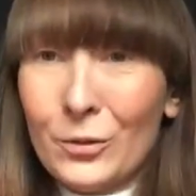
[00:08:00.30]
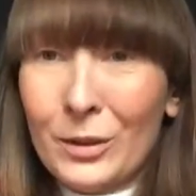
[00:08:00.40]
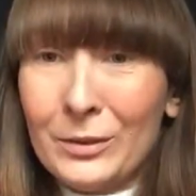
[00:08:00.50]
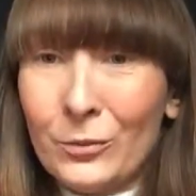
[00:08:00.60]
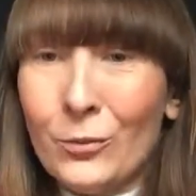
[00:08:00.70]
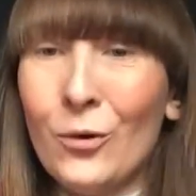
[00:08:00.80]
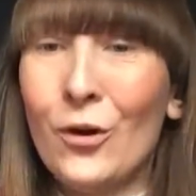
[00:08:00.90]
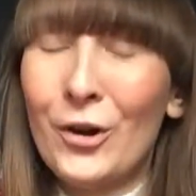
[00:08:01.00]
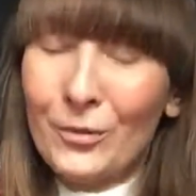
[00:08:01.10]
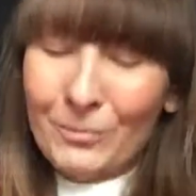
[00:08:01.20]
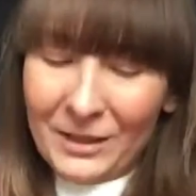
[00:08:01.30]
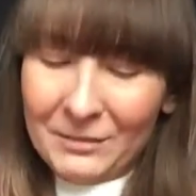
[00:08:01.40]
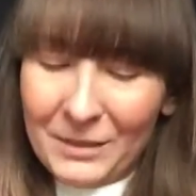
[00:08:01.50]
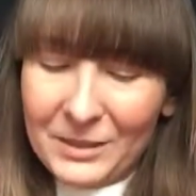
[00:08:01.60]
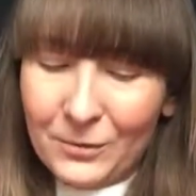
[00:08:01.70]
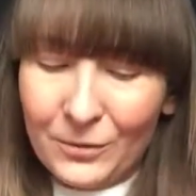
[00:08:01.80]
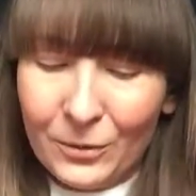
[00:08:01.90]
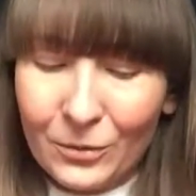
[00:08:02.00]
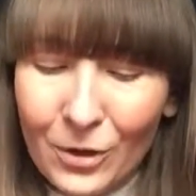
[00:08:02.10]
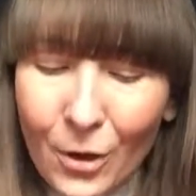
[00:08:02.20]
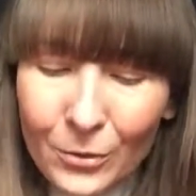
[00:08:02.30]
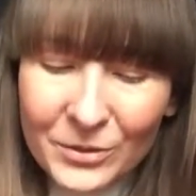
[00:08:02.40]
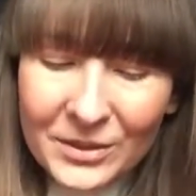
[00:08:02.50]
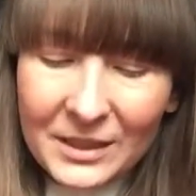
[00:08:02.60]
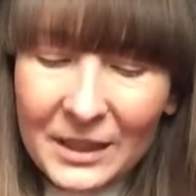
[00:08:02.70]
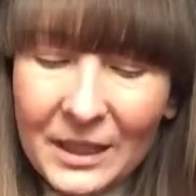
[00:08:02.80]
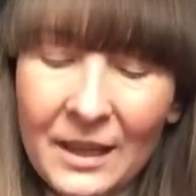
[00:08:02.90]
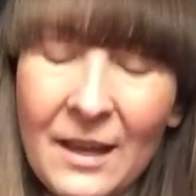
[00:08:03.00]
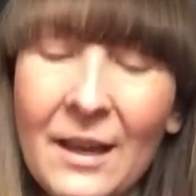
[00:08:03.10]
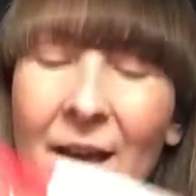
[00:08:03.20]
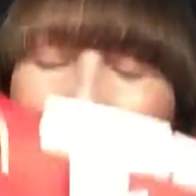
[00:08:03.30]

your body warm. It makes you feel cozy.